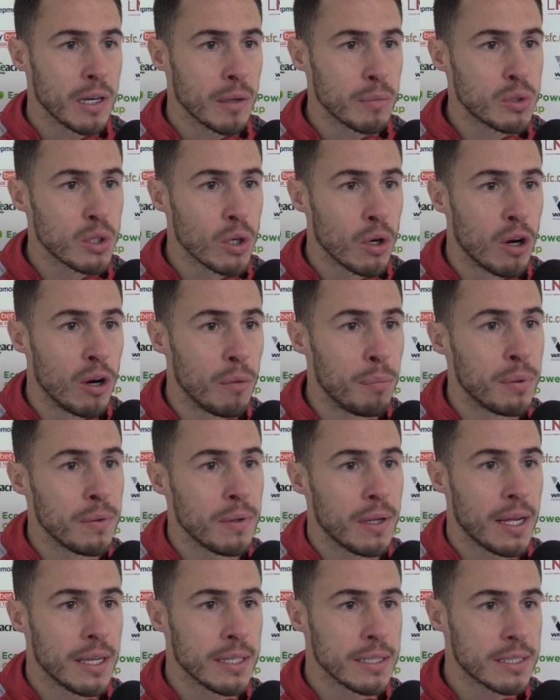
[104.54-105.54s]
absorb
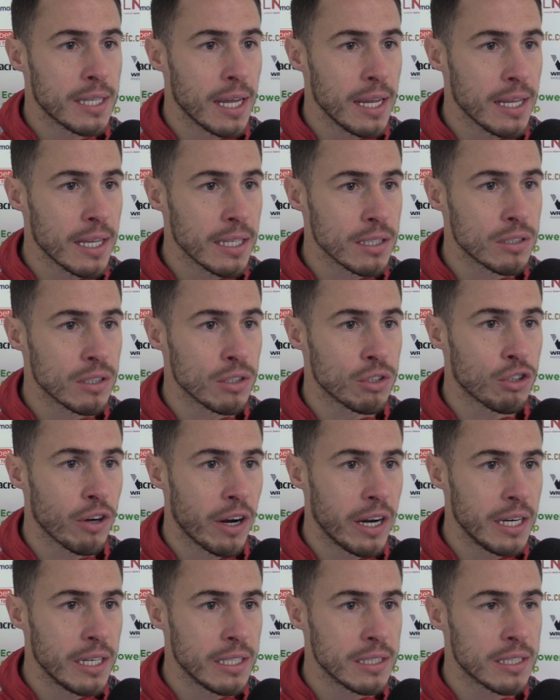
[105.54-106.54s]
and take into the
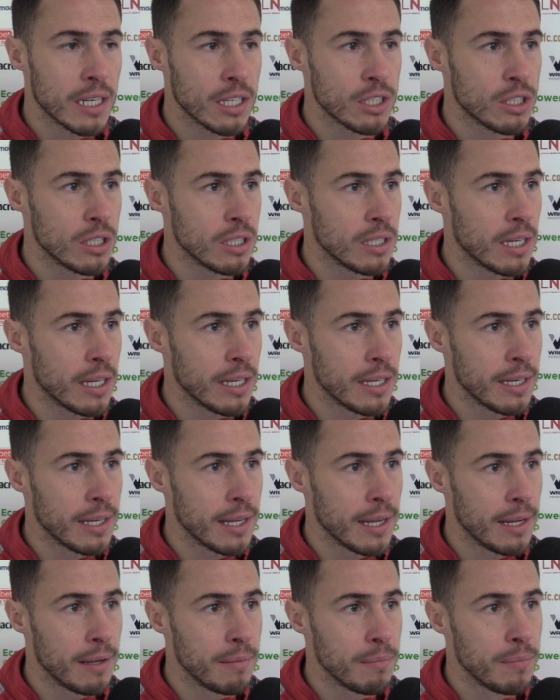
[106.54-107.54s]
training session.
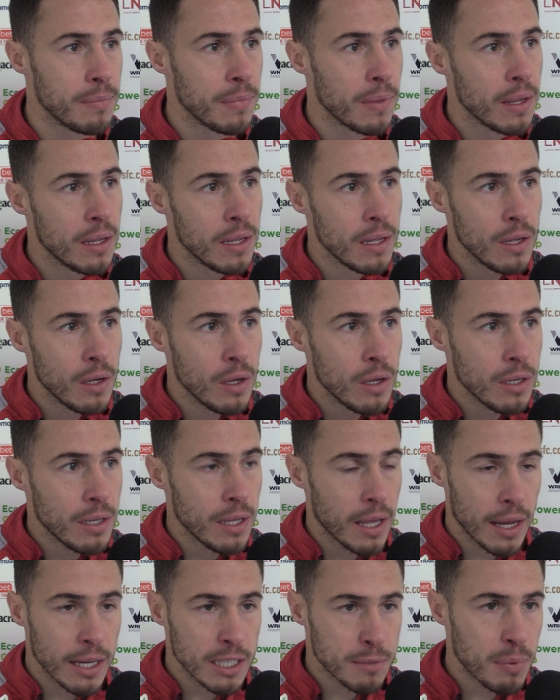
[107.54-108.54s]
And
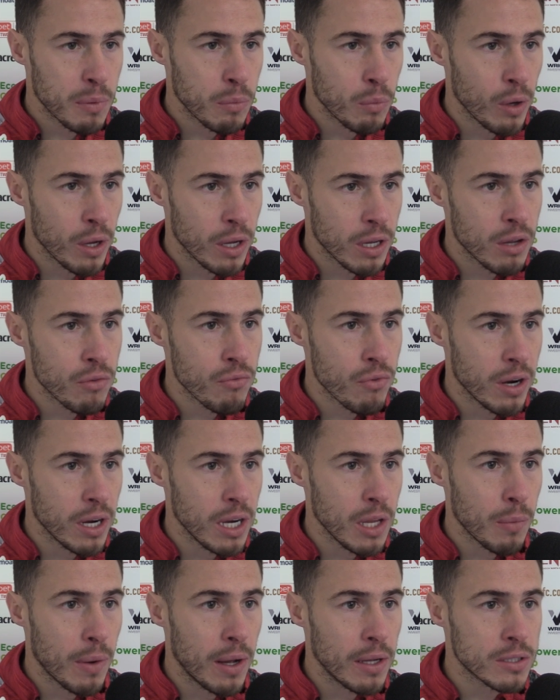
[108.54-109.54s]
it's been working
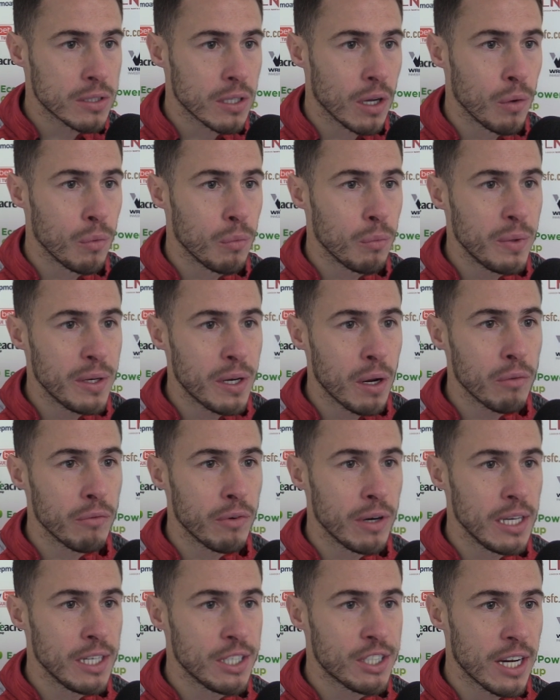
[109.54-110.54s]
really well. So we don't
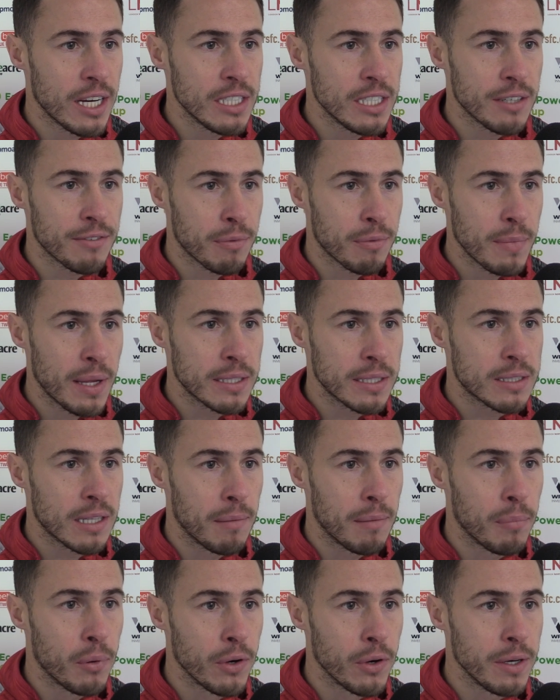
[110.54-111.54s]
really change it from that
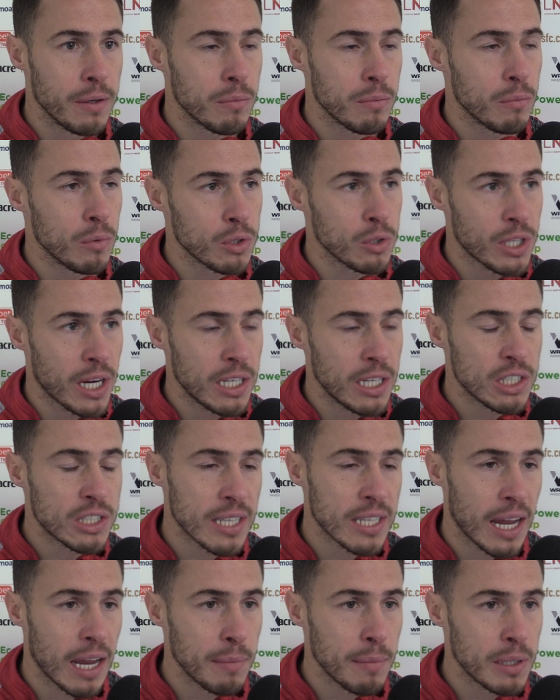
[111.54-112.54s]
standpoint. We'll change
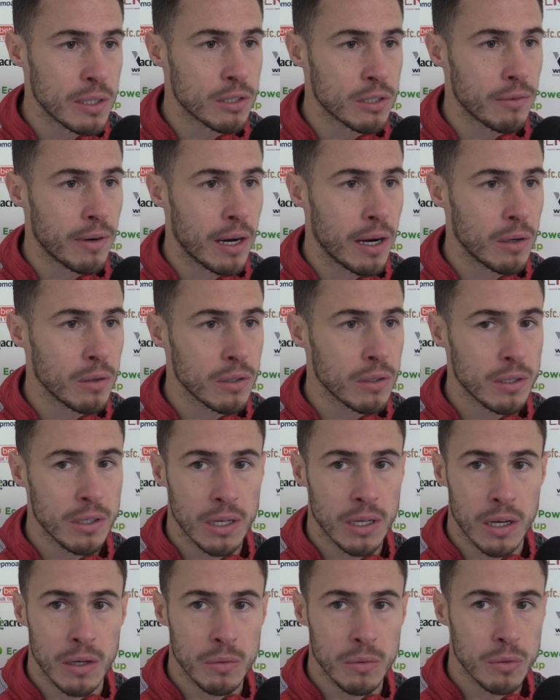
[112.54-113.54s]
timings around the
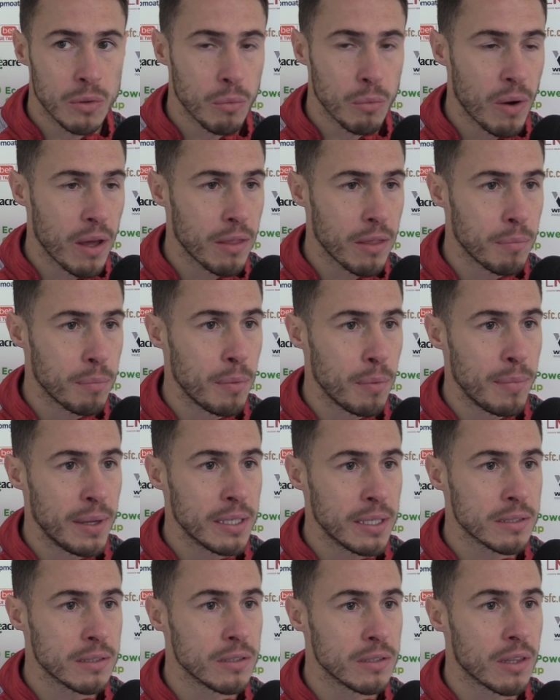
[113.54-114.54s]
weather
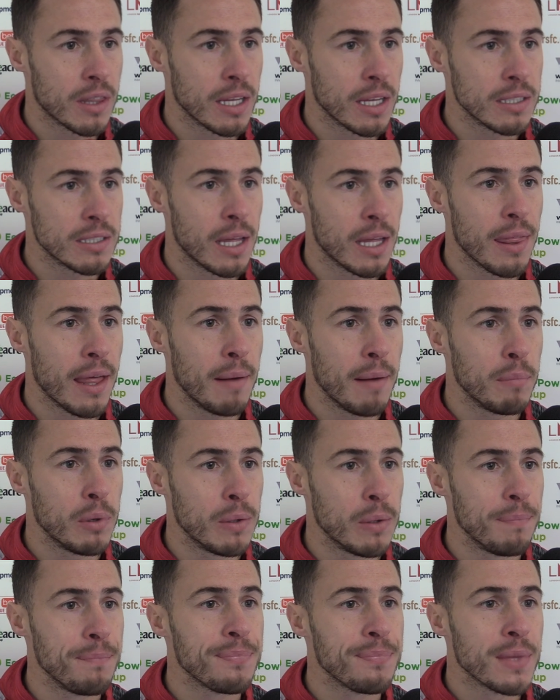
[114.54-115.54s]
permits and things like that.
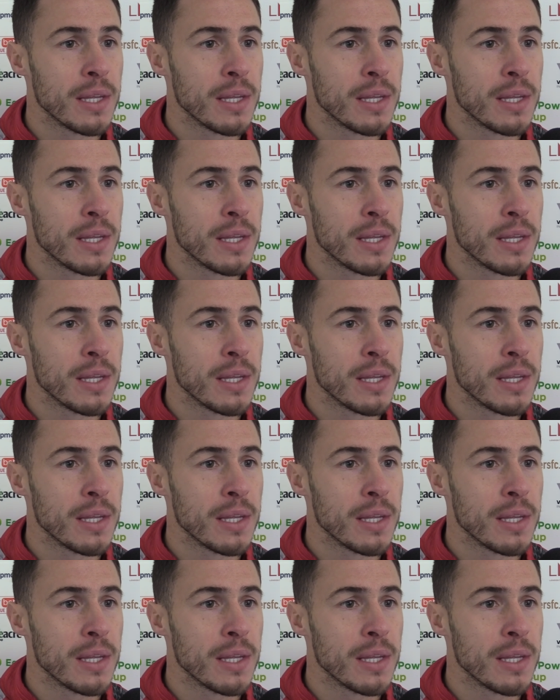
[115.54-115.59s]
But